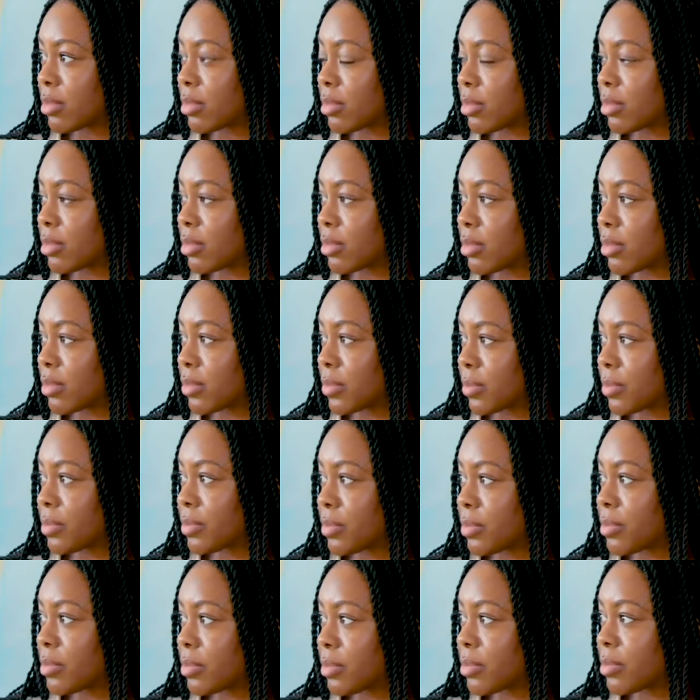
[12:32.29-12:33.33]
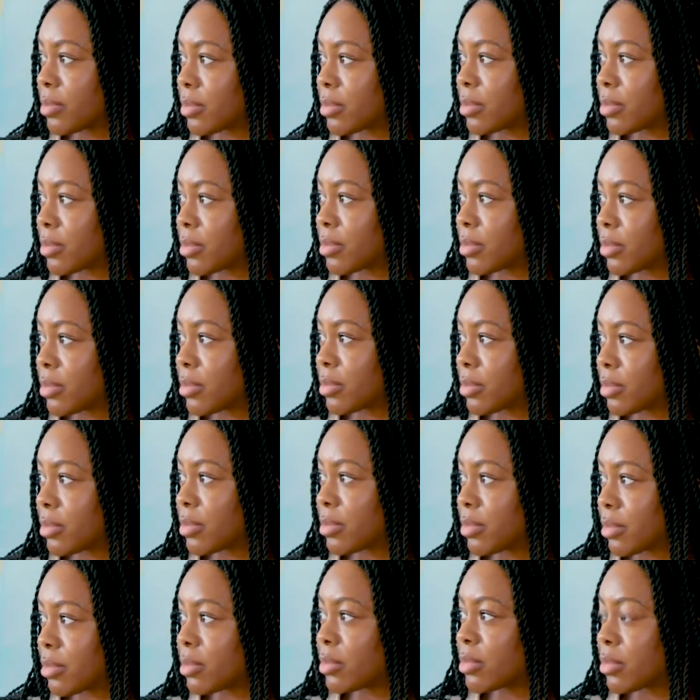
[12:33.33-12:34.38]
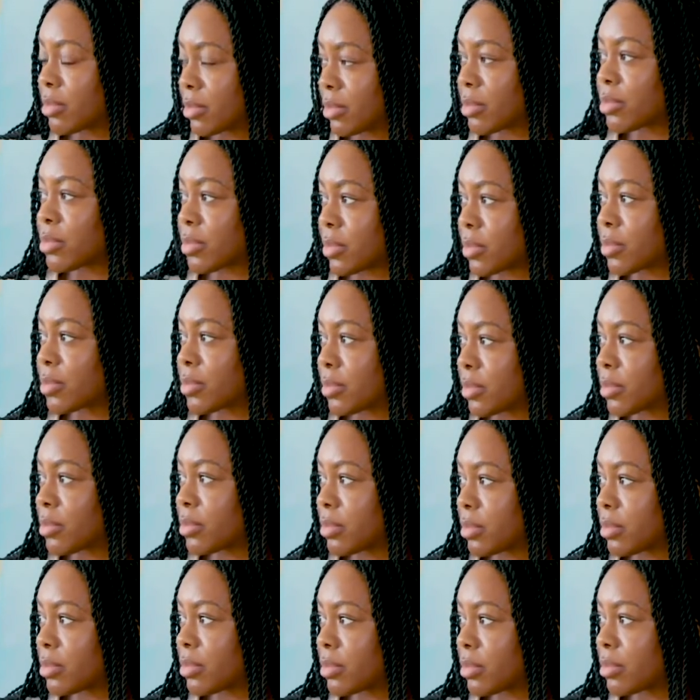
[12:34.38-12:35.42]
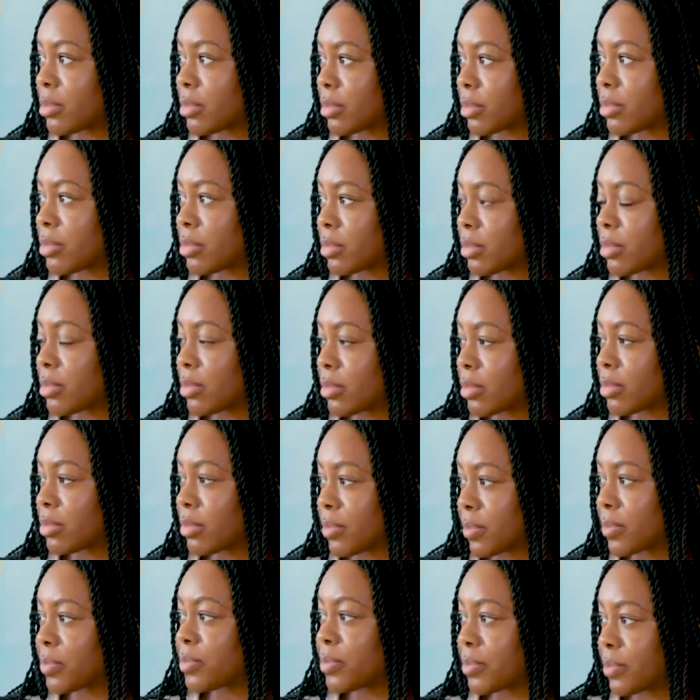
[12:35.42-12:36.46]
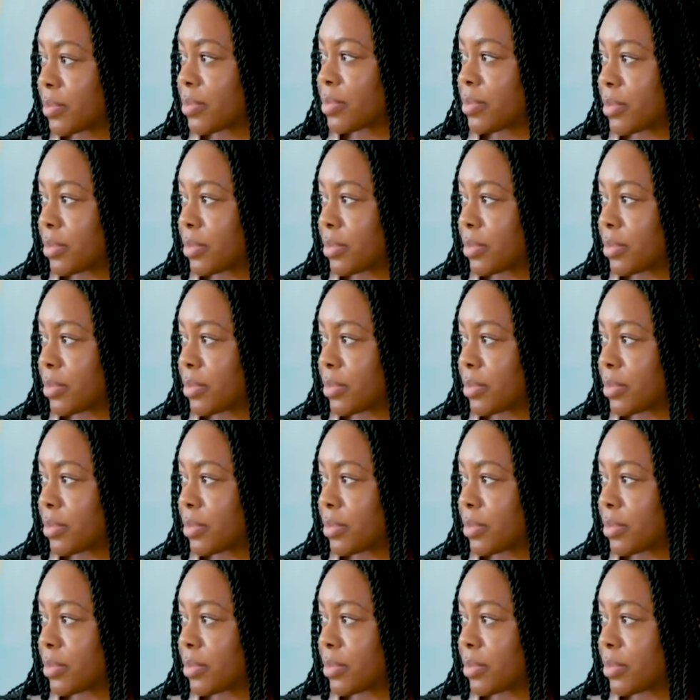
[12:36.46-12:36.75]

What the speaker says: No words are spoken by the person on screen.